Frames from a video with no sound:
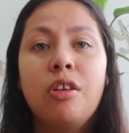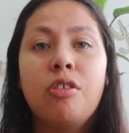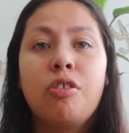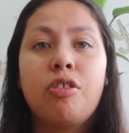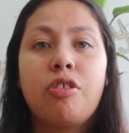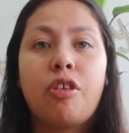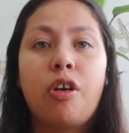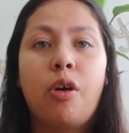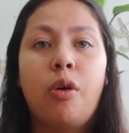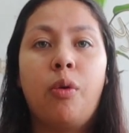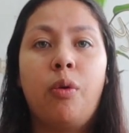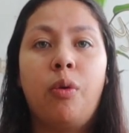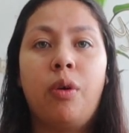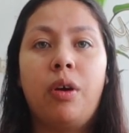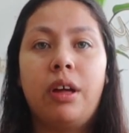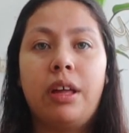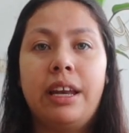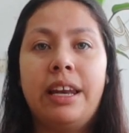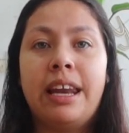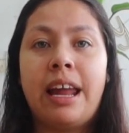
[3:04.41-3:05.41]

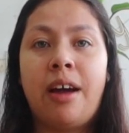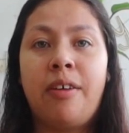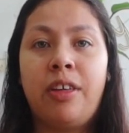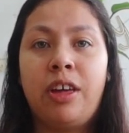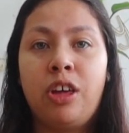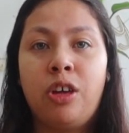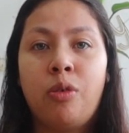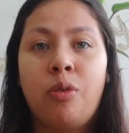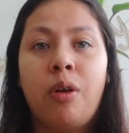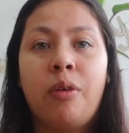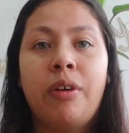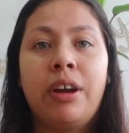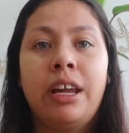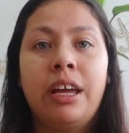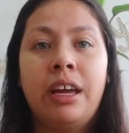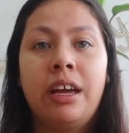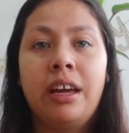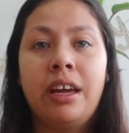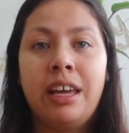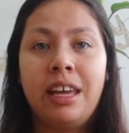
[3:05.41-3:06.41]
So now that you
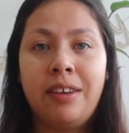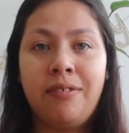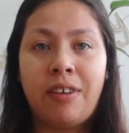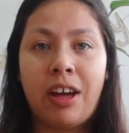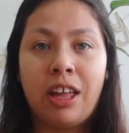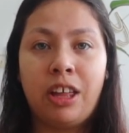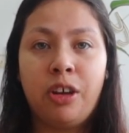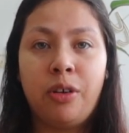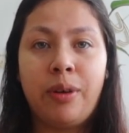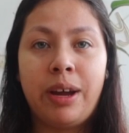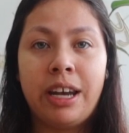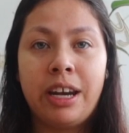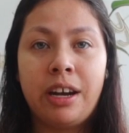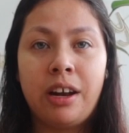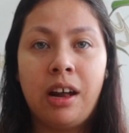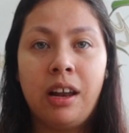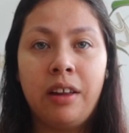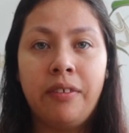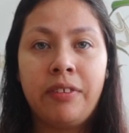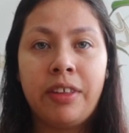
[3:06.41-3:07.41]
already
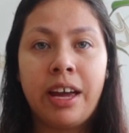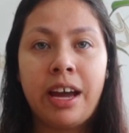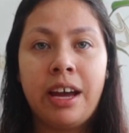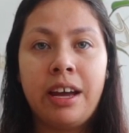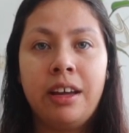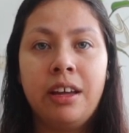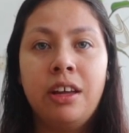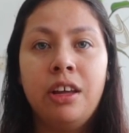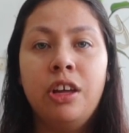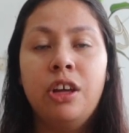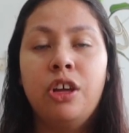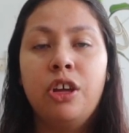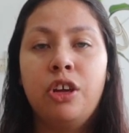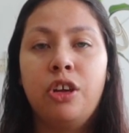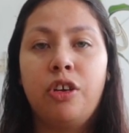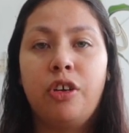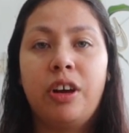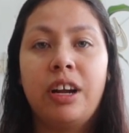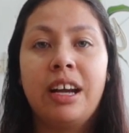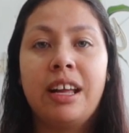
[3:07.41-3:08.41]
evaluated all of that,
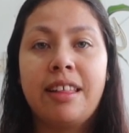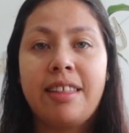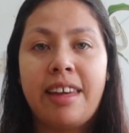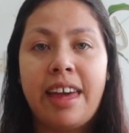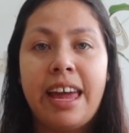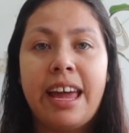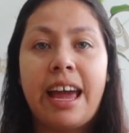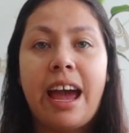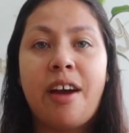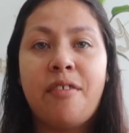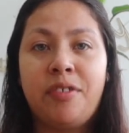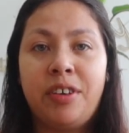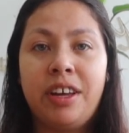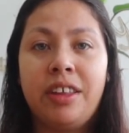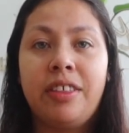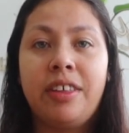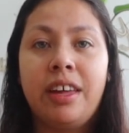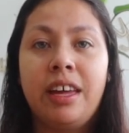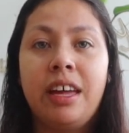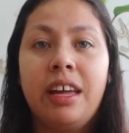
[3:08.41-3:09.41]
you're going to take
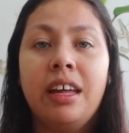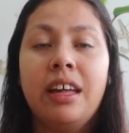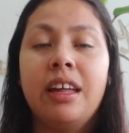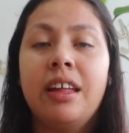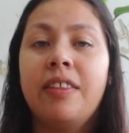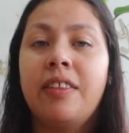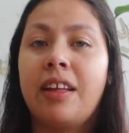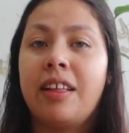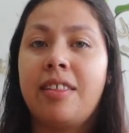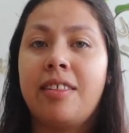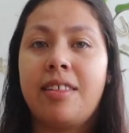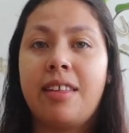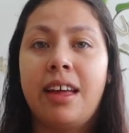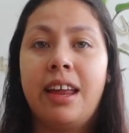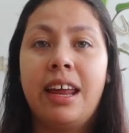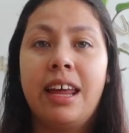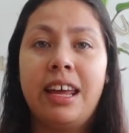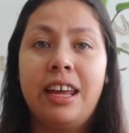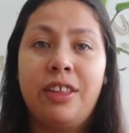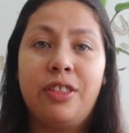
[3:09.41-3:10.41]
everything that's
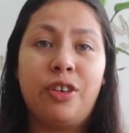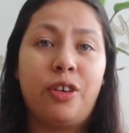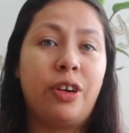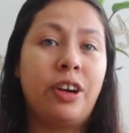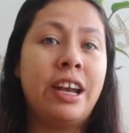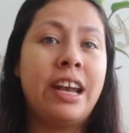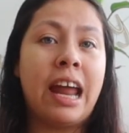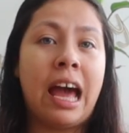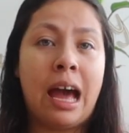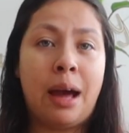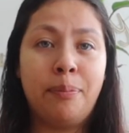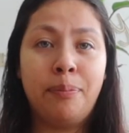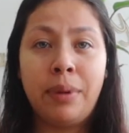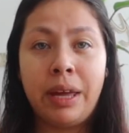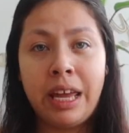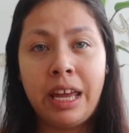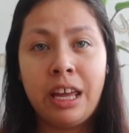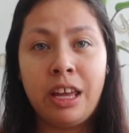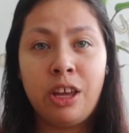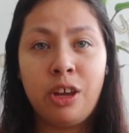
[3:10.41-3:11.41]
either not
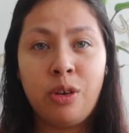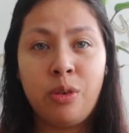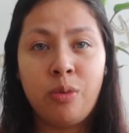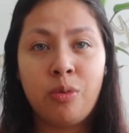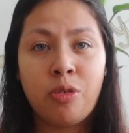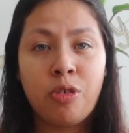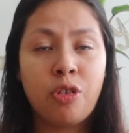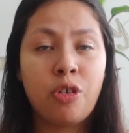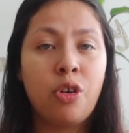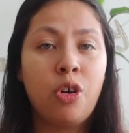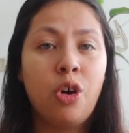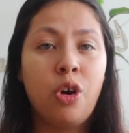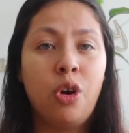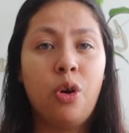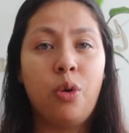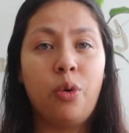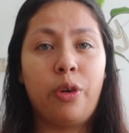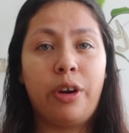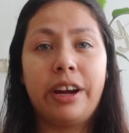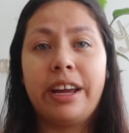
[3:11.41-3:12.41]
being used
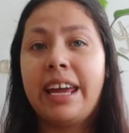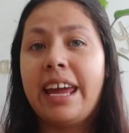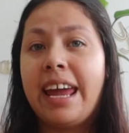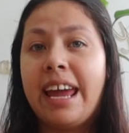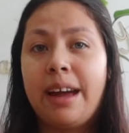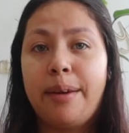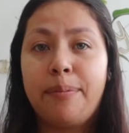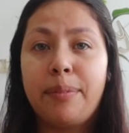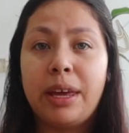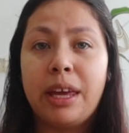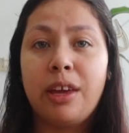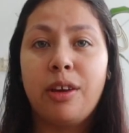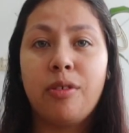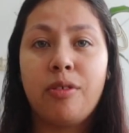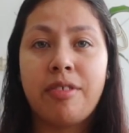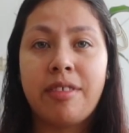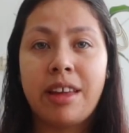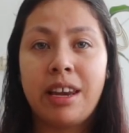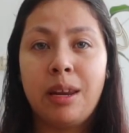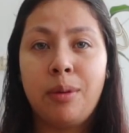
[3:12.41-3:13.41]
or can't be
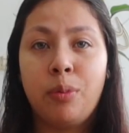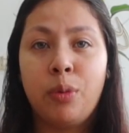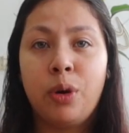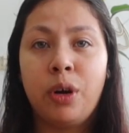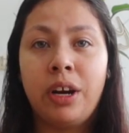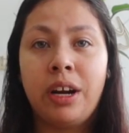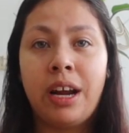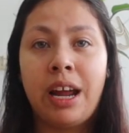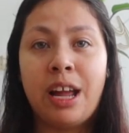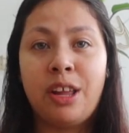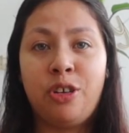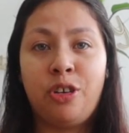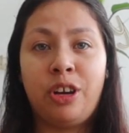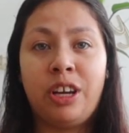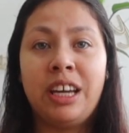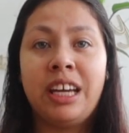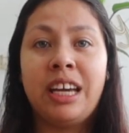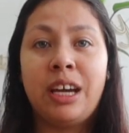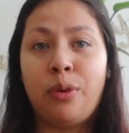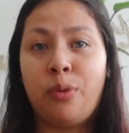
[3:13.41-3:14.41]
used anymore, and you're
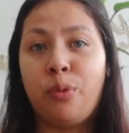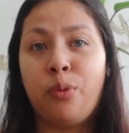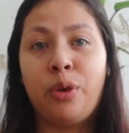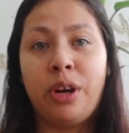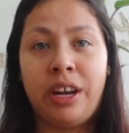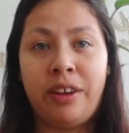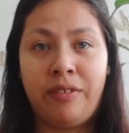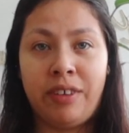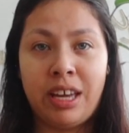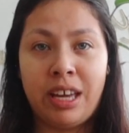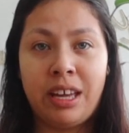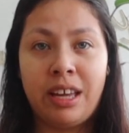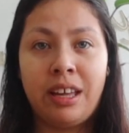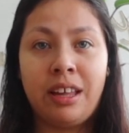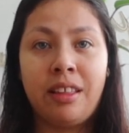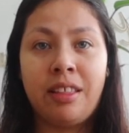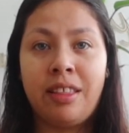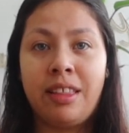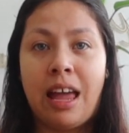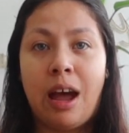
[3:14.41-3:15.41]
going to get rid of it.
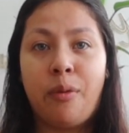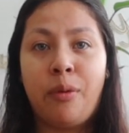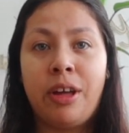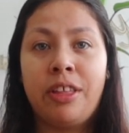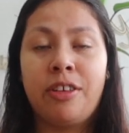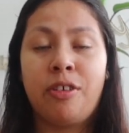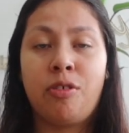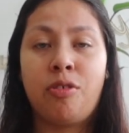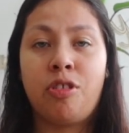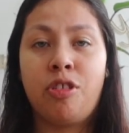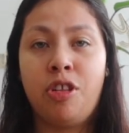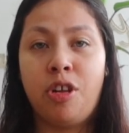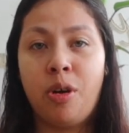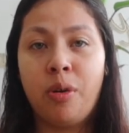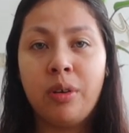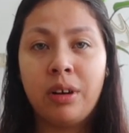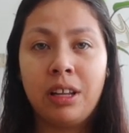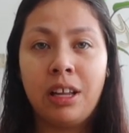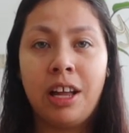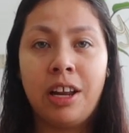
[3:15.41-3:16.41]
That way there's
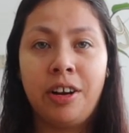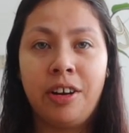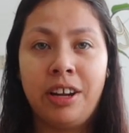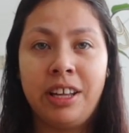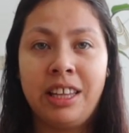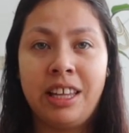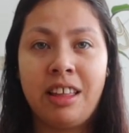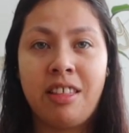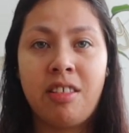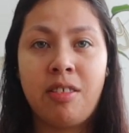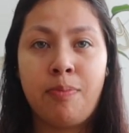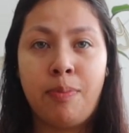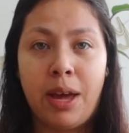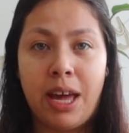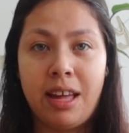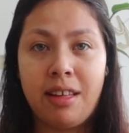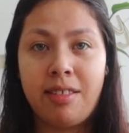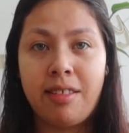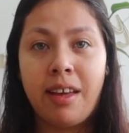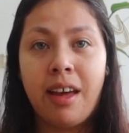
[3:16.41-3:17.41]
no clutter in this
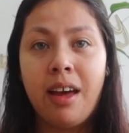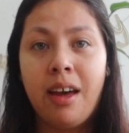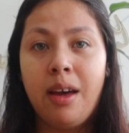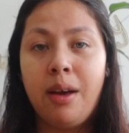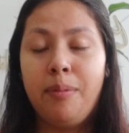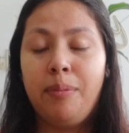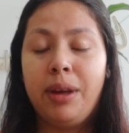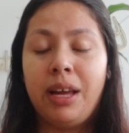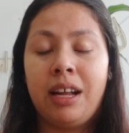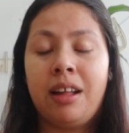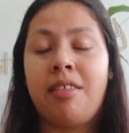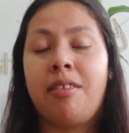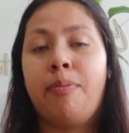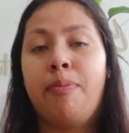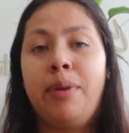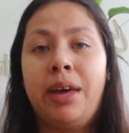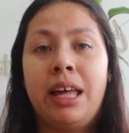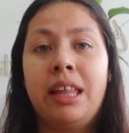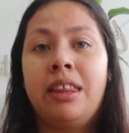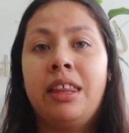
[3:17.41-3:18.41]
space, because a
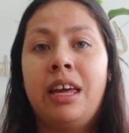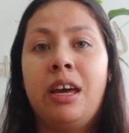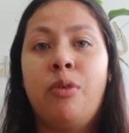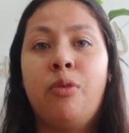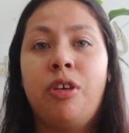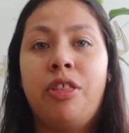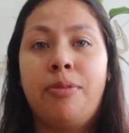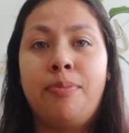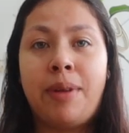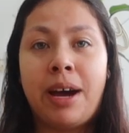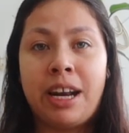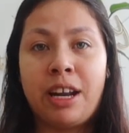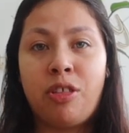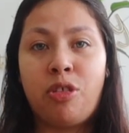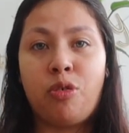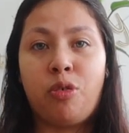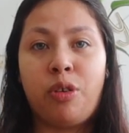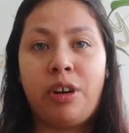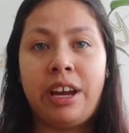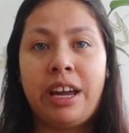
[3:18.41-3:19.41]
big thing with
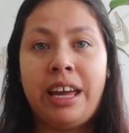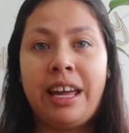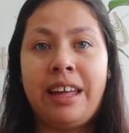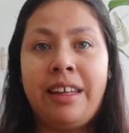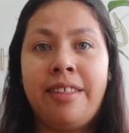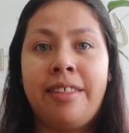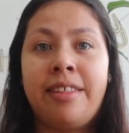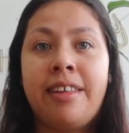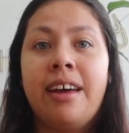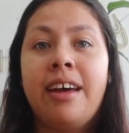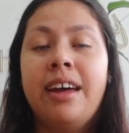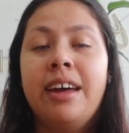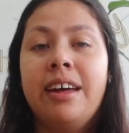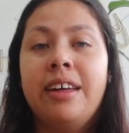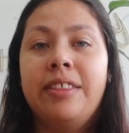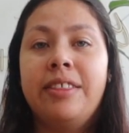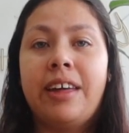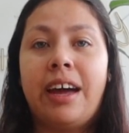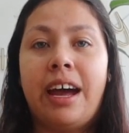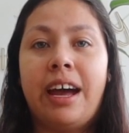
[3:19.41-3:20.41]
Montessori is
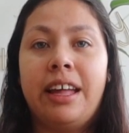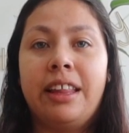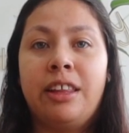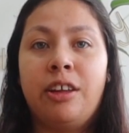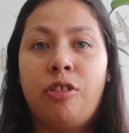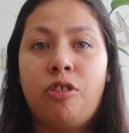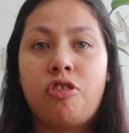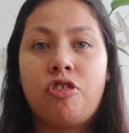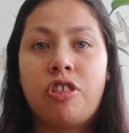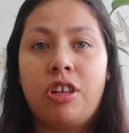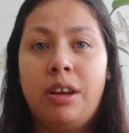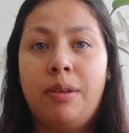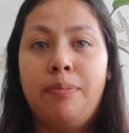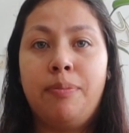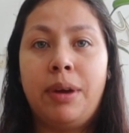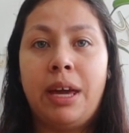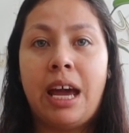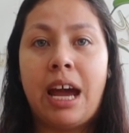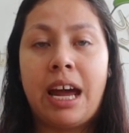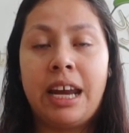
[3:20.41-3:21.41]
that there
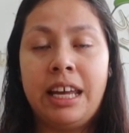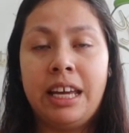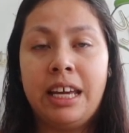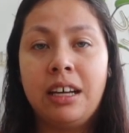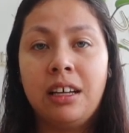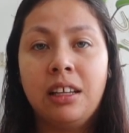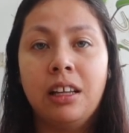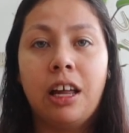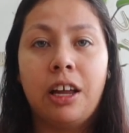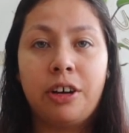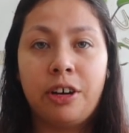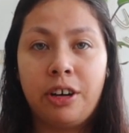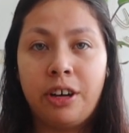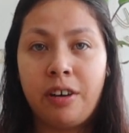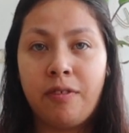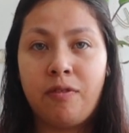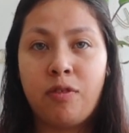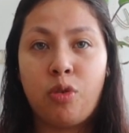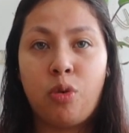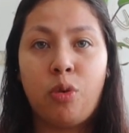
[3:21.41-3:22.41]
shouldn't be any clutter
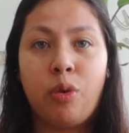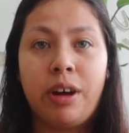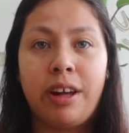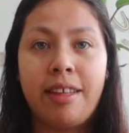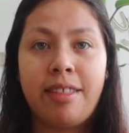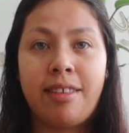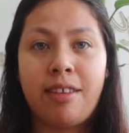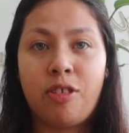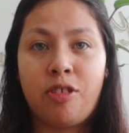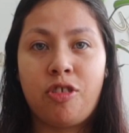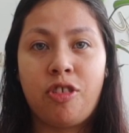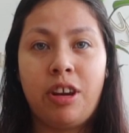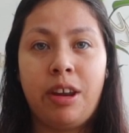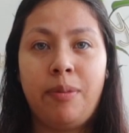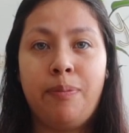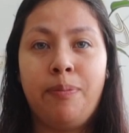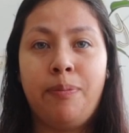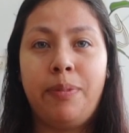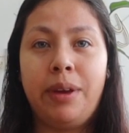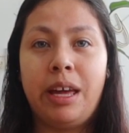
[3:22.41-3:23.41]
of toys. It
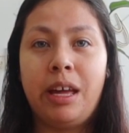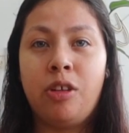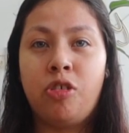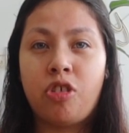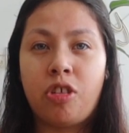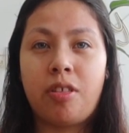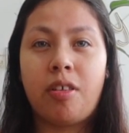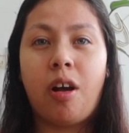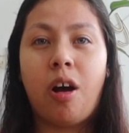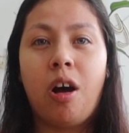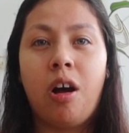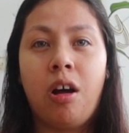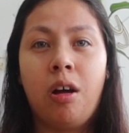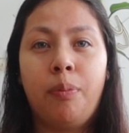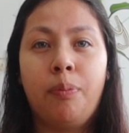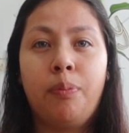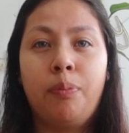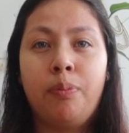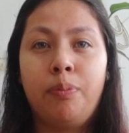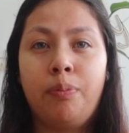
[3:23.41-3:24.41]
shouldn't be just
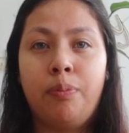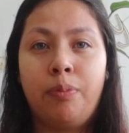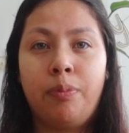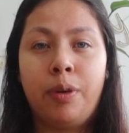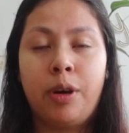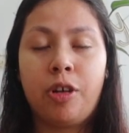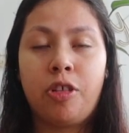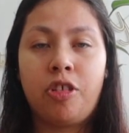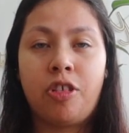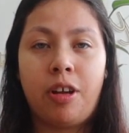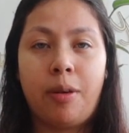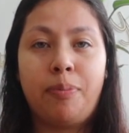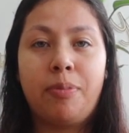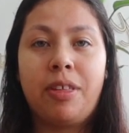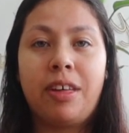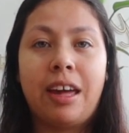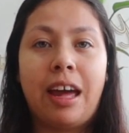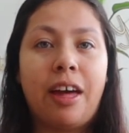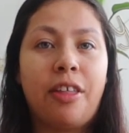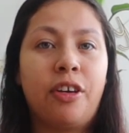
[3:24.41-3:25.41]
all pushed up
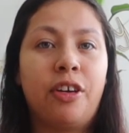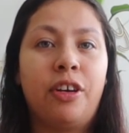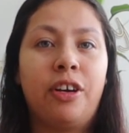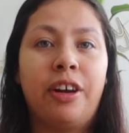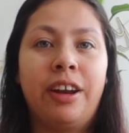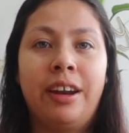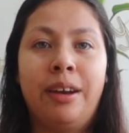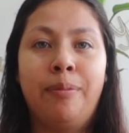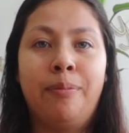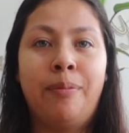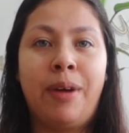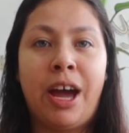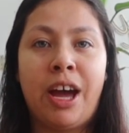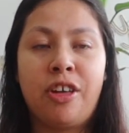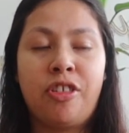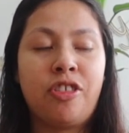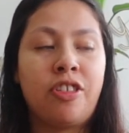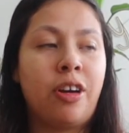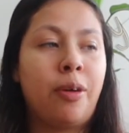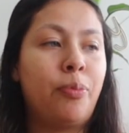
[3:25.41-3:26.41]
together and
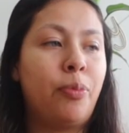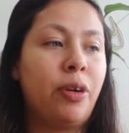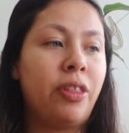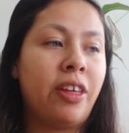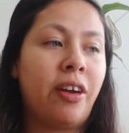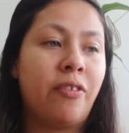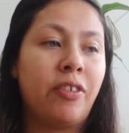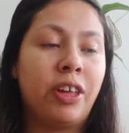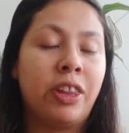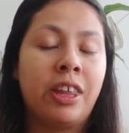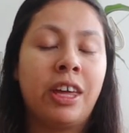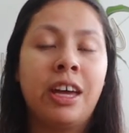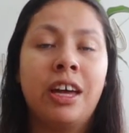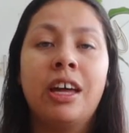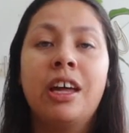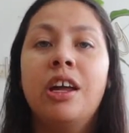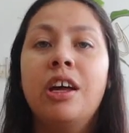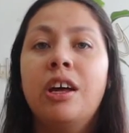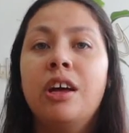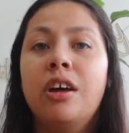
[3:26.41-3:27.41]
mashed up with everything.